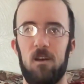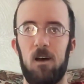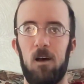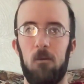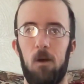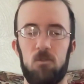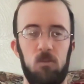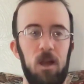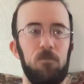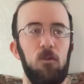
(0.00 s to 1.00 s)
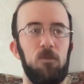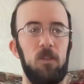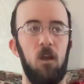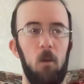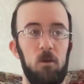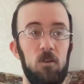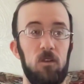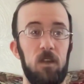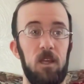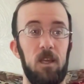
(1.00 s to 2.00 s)
I was grateful for the
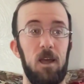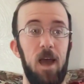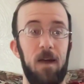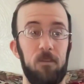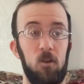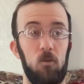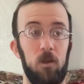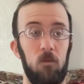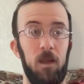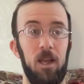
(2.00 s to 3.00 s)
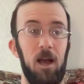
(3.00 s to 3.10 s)
opportunity at the Career Link.